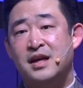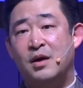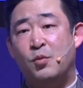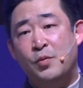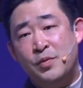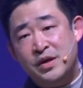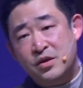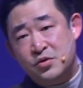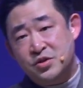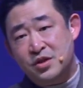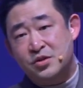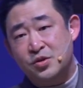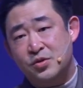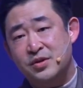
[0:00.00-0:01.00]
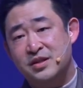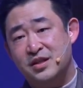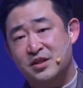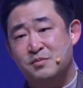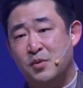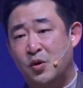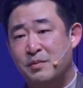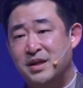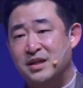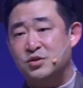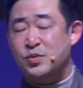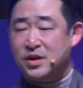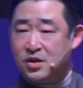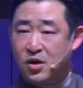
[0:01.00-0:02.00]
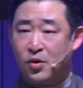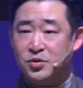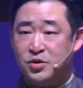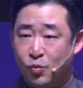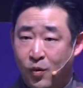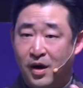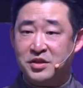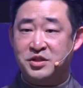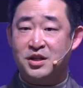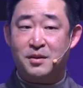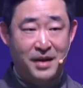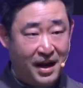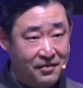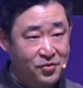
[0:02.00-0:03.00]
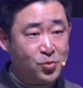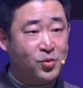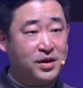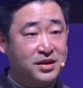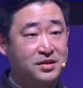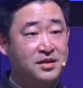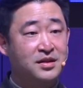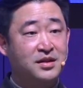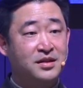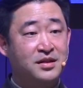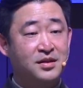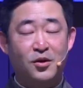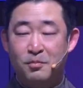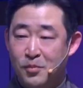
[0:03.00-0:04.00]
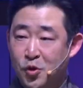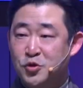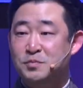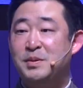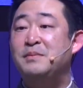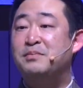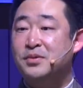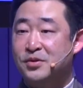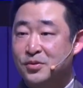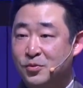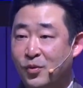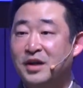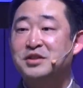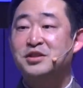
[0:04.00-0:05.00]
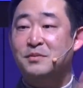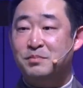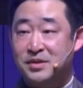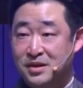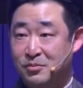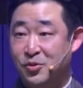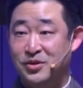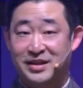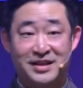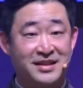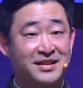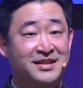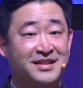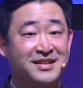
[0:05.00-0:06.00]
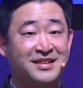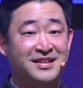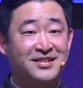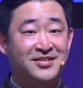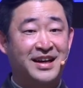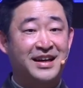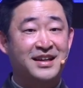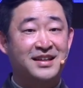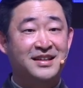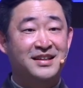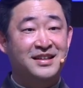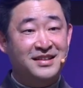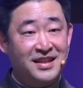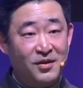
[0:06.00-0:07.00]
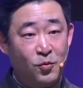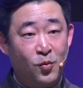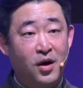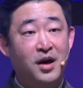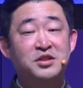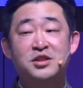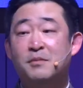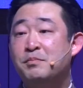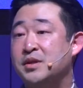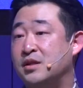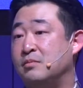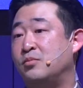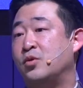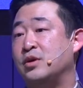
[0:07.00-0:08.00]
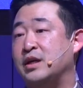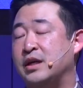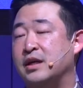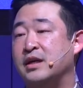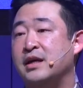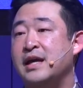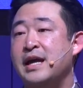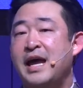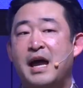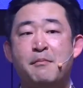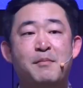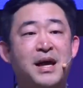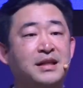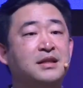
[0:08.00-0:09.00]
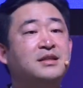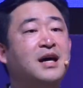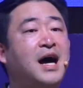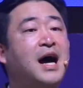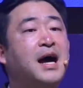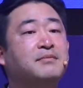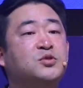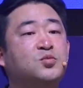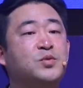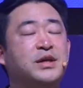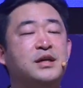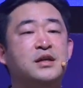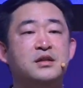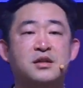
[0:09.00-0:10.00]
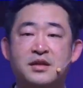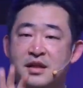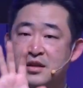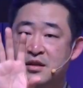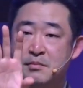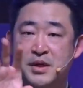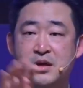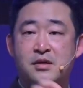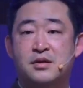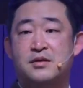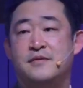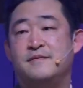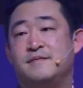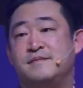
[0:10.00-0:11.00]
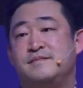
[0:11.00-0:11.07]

And what we usually do in this moment is we go to wash up. Everyone, or most people, wash up in the morning, right? They wash up in the morning. And many times we look in the mirror.